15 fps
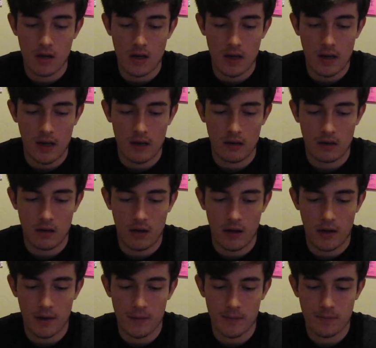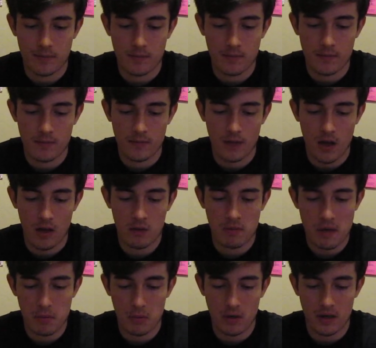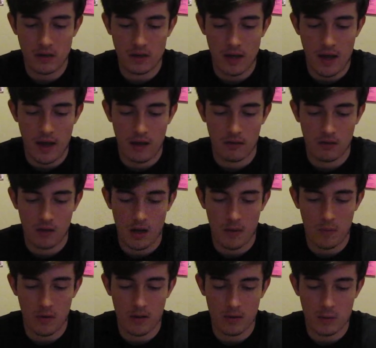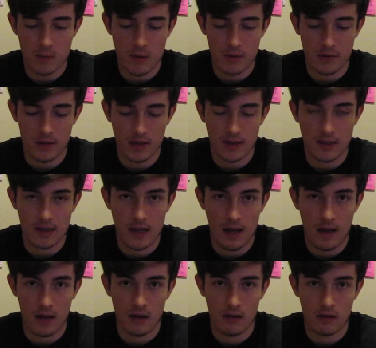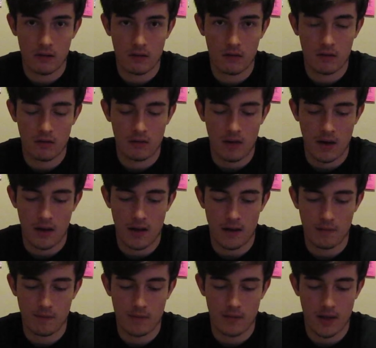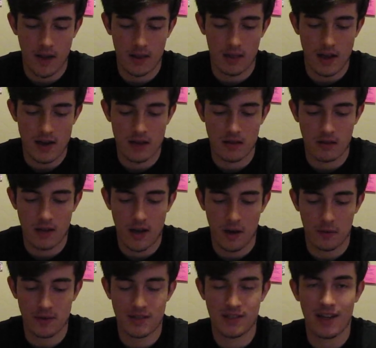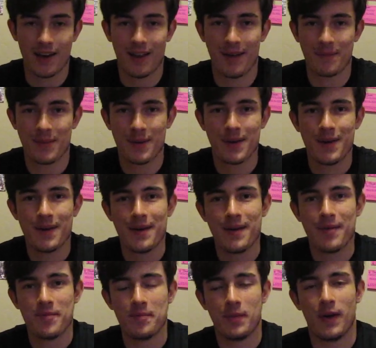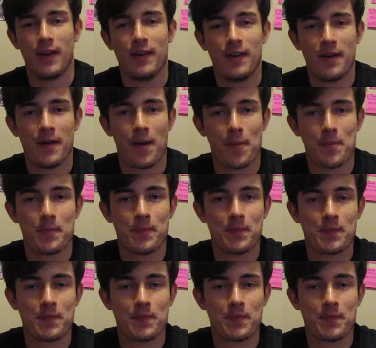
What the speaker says: And other people are like, nah. I'm one of those people that are like, nah. I like how it's set up. But, a